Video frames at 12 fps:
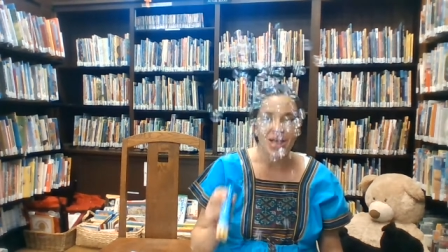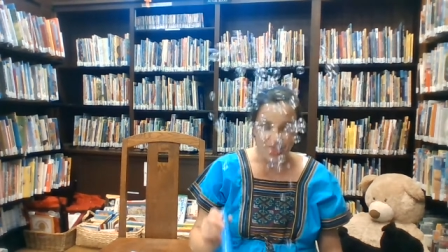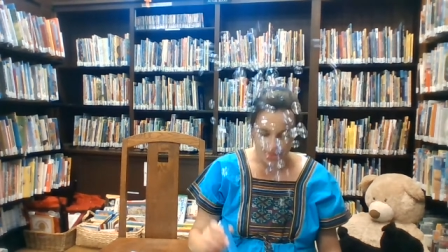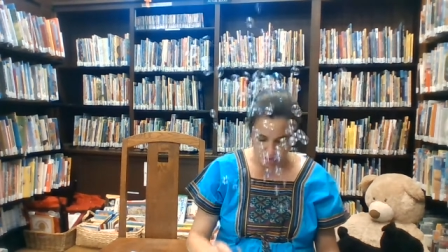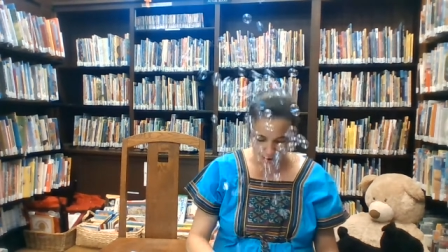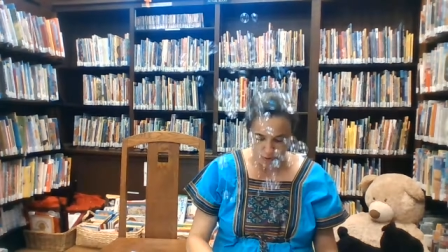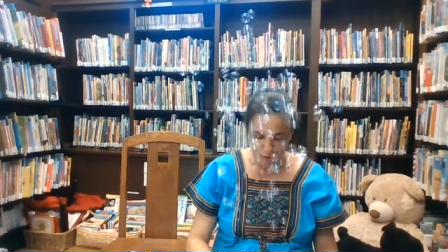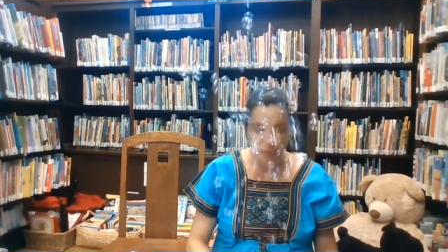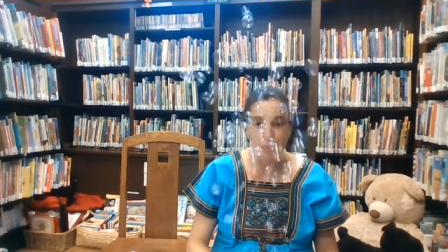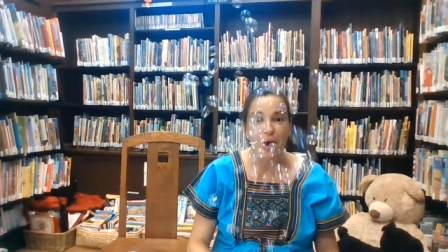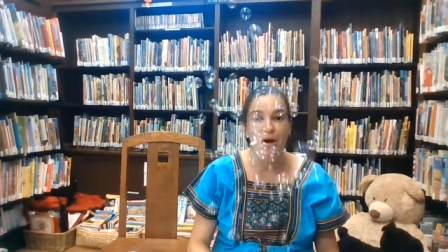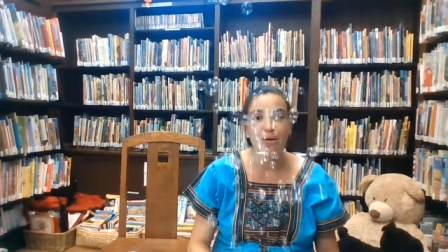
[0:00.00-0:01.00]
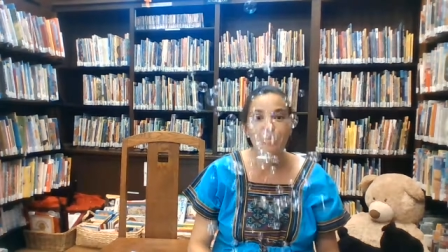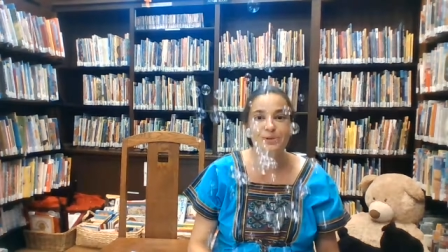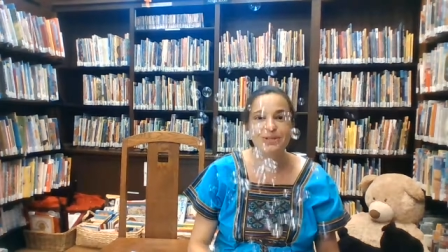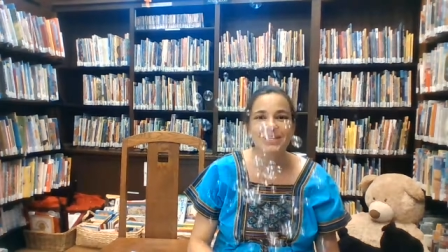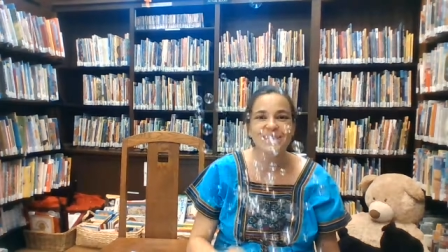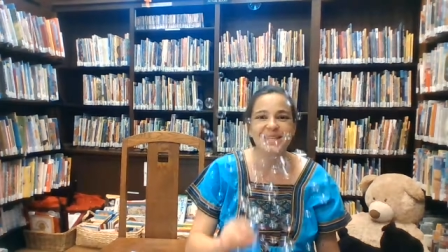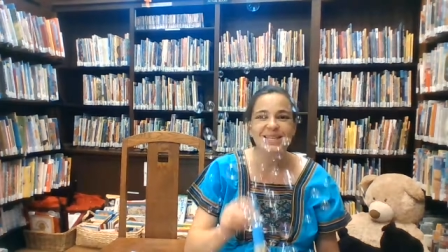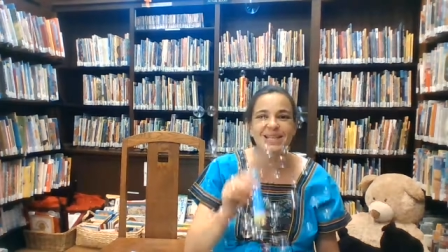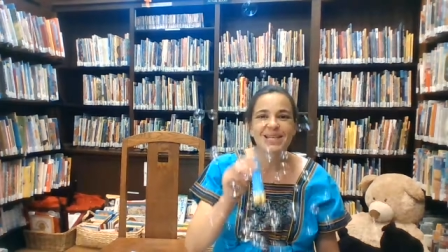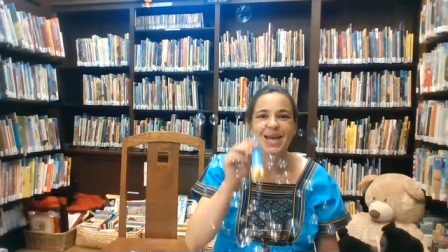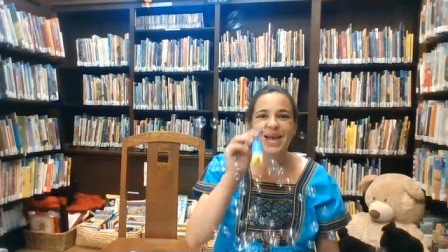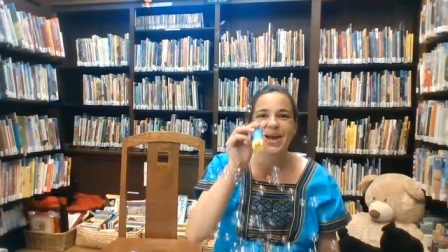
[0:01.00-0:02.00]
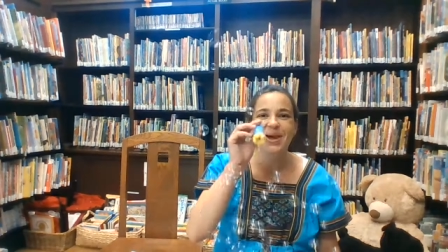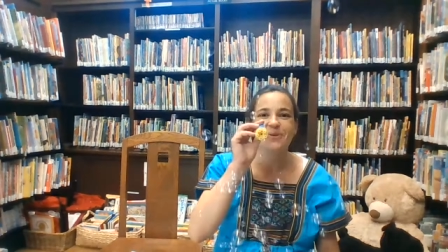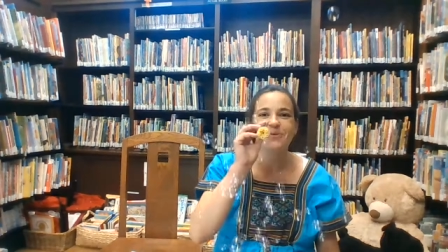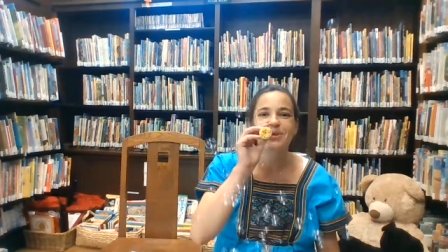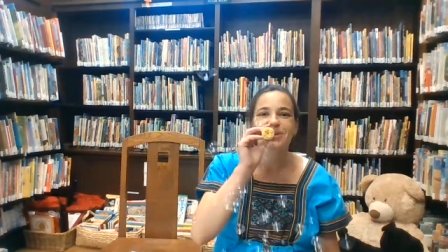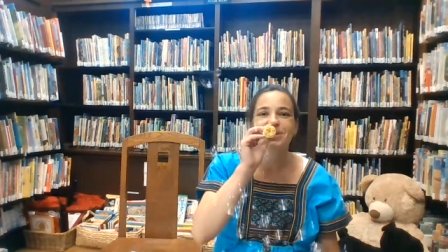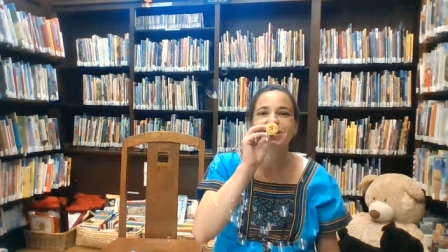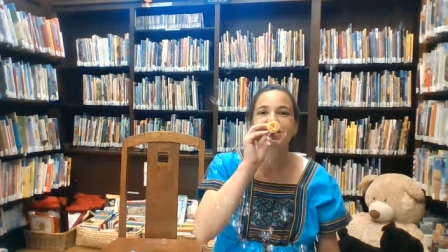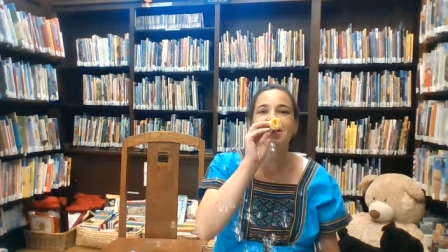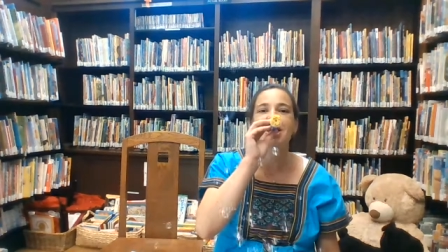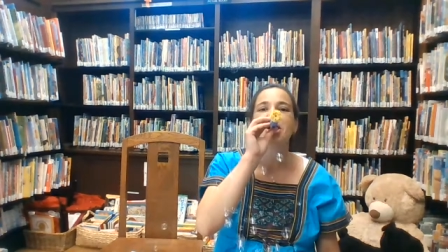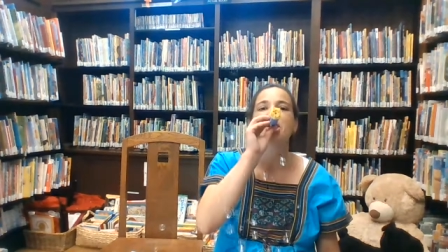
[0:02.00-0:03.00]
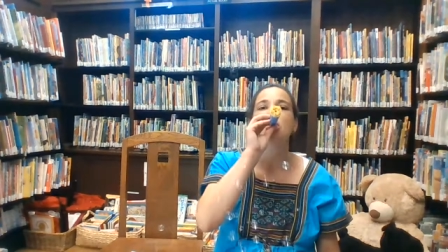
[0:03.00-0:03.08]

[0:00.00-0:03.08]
There are bubbles in the air, in the air.